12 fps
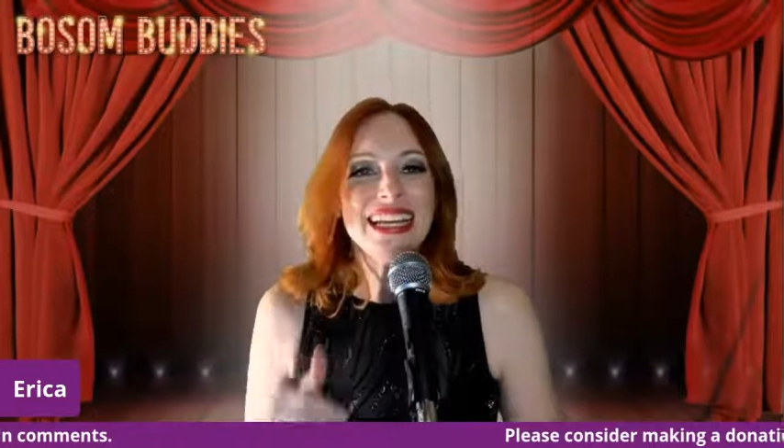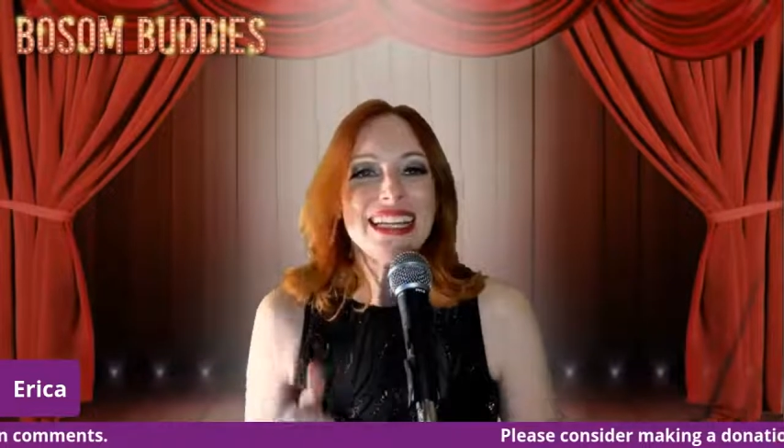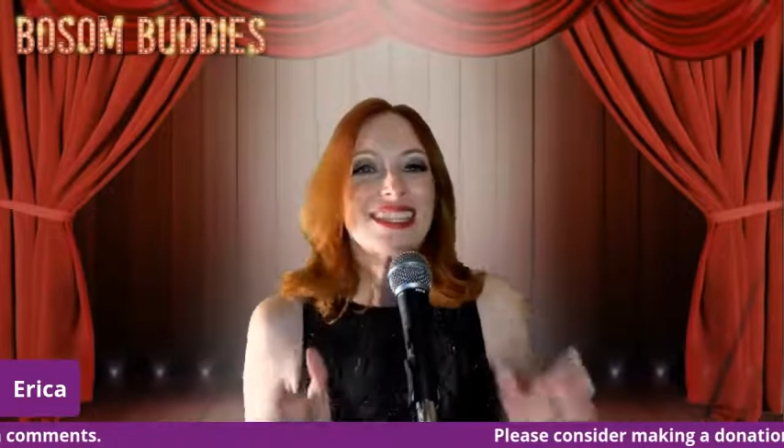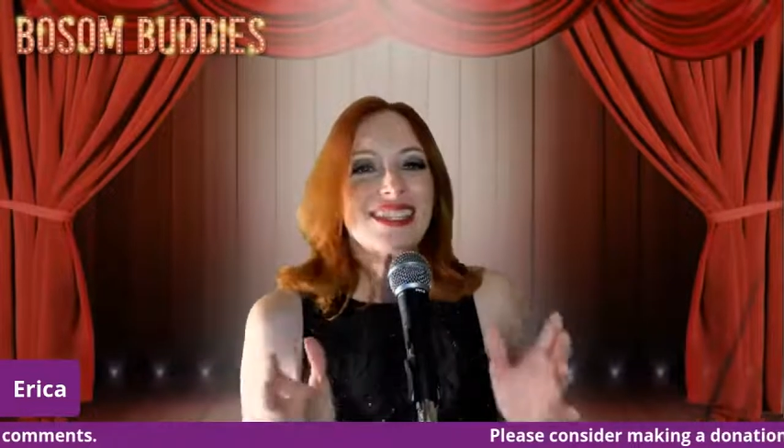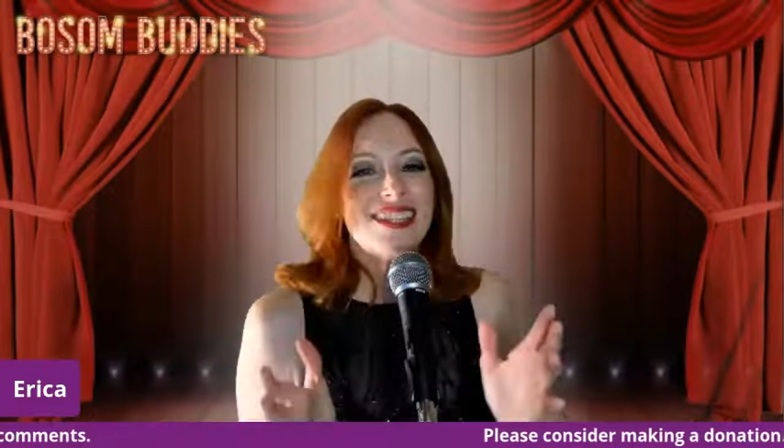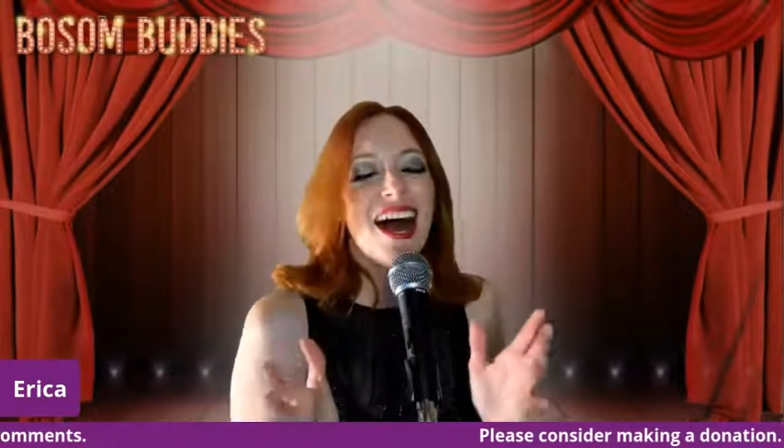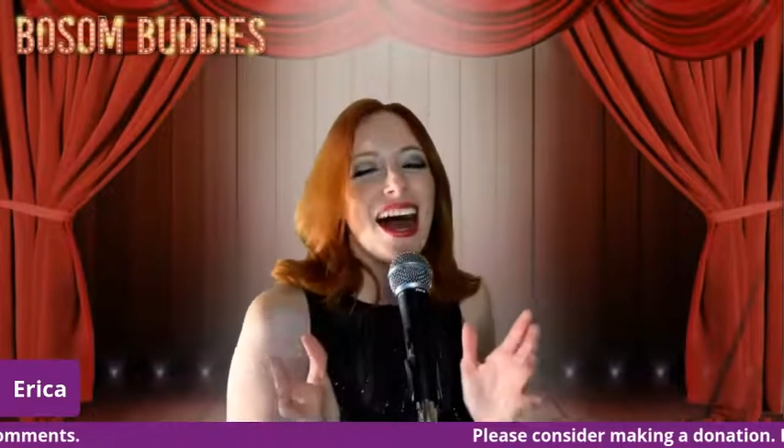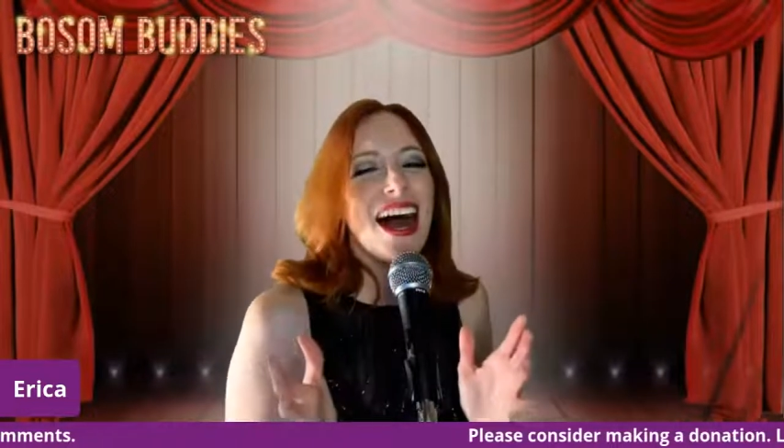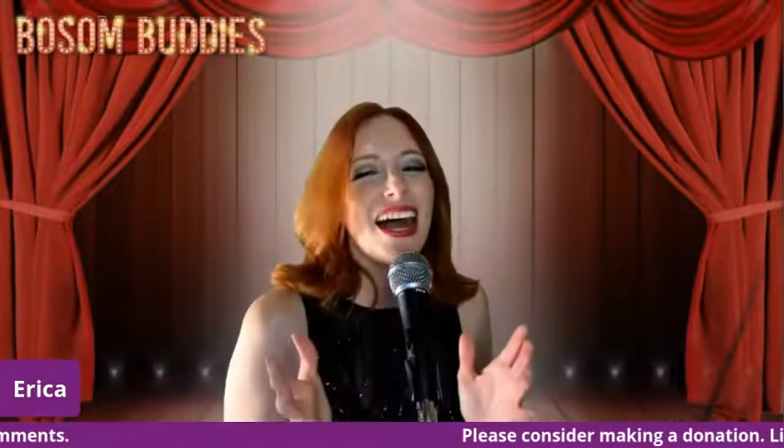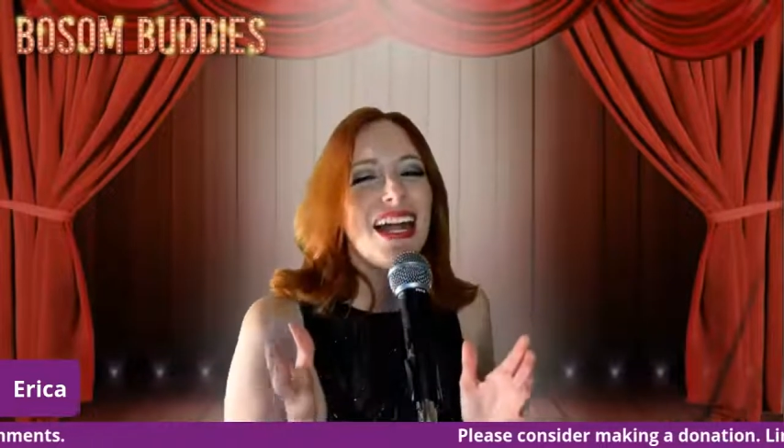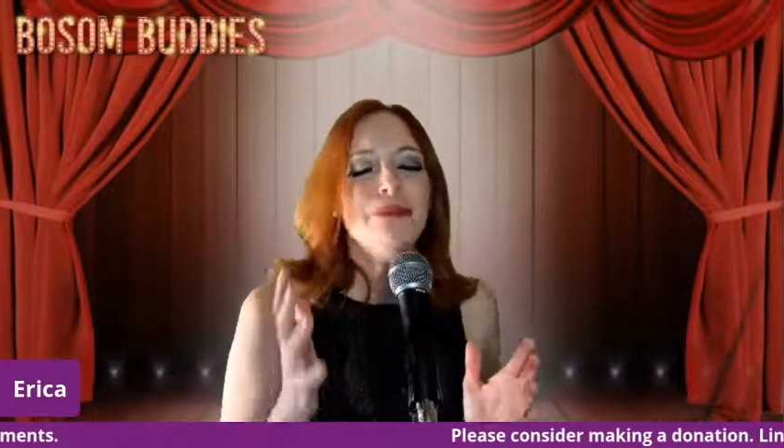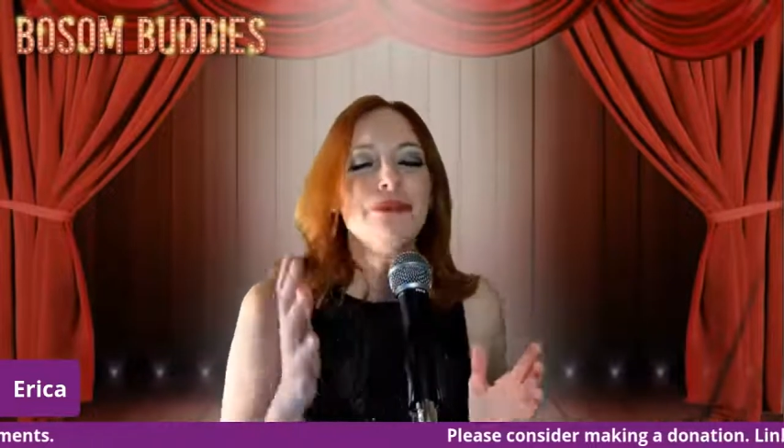It's
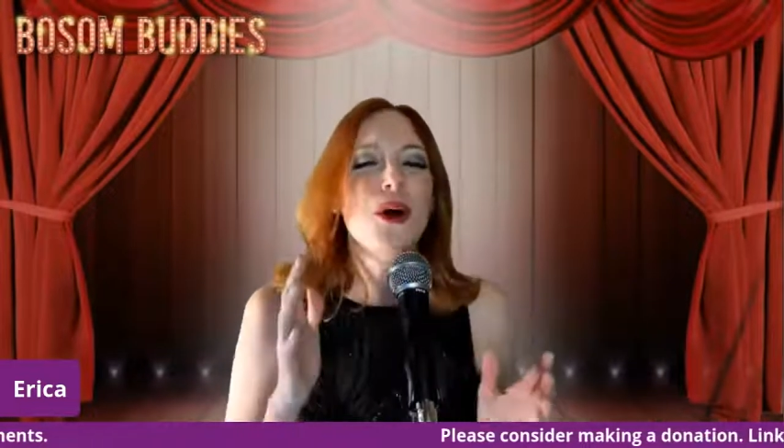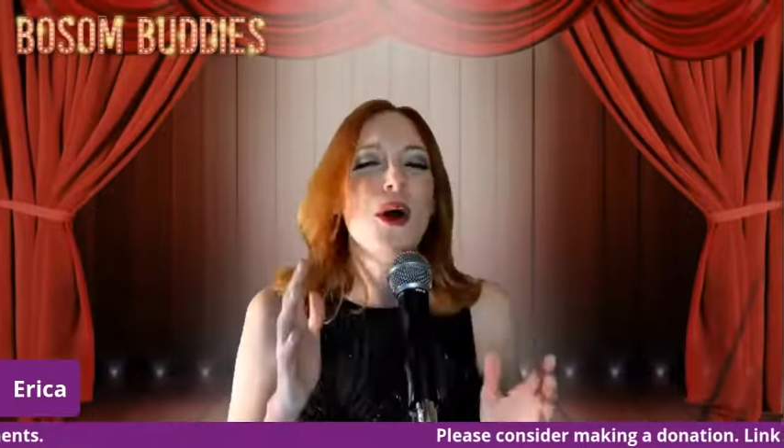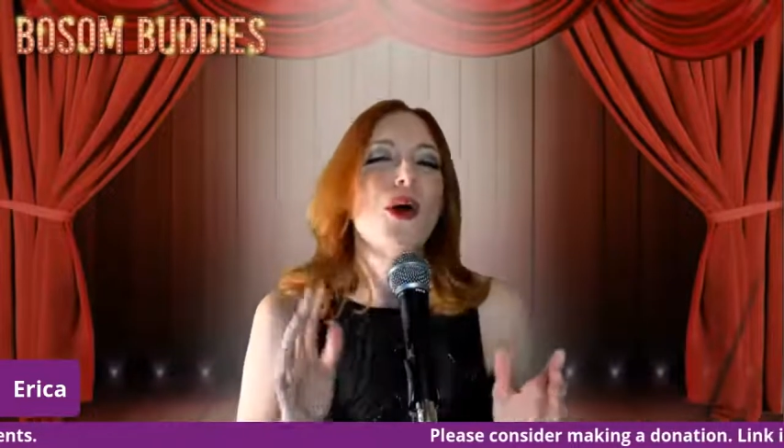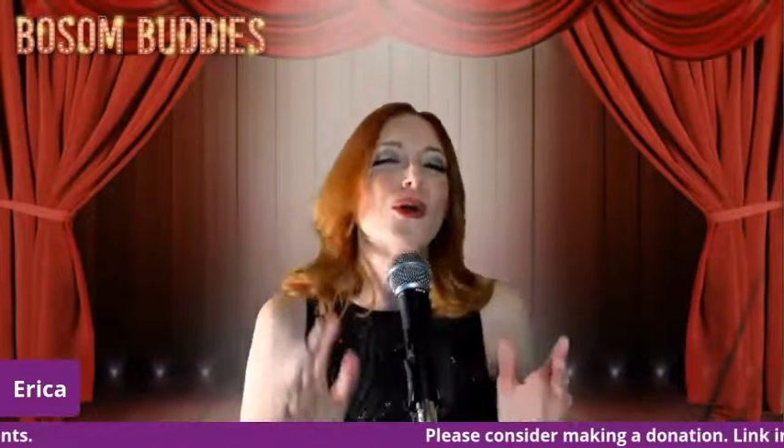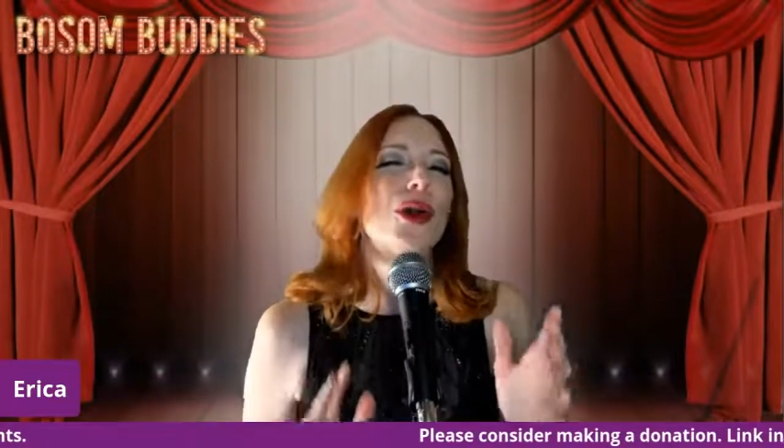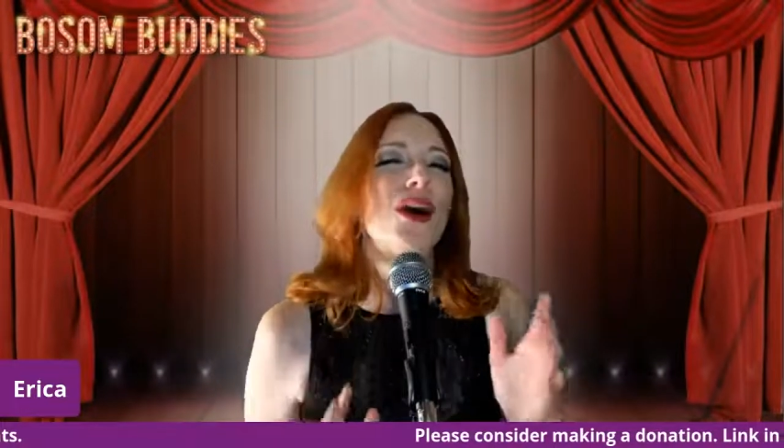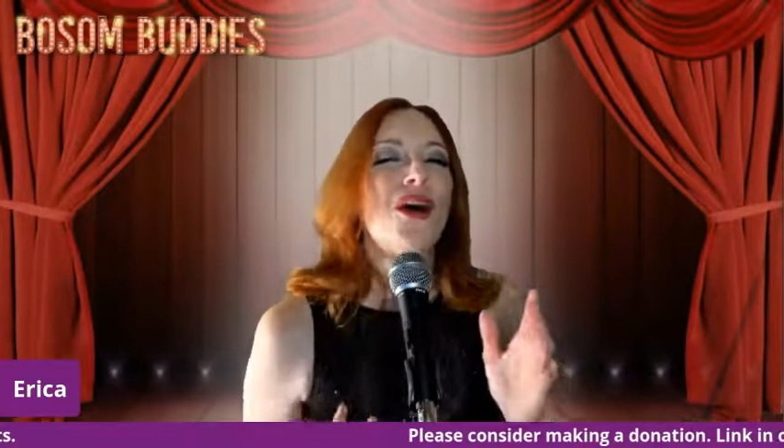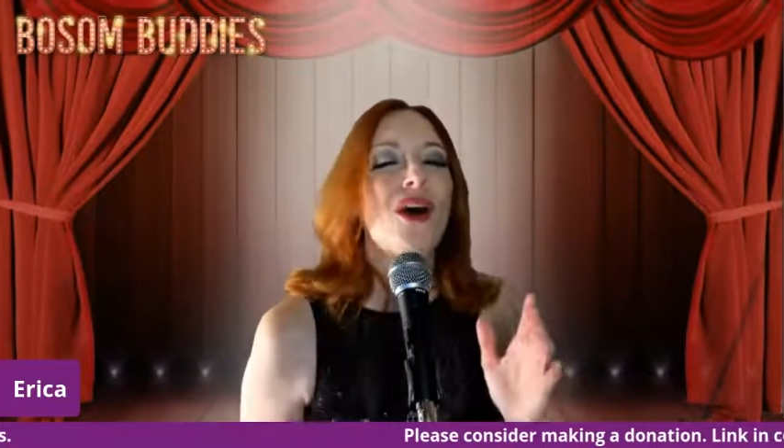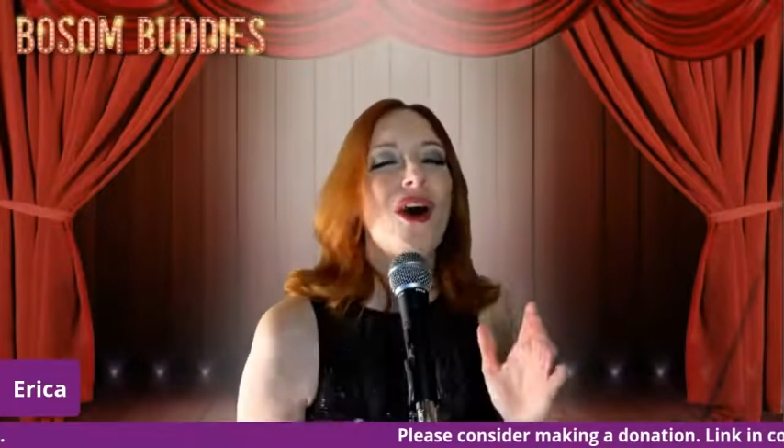time for a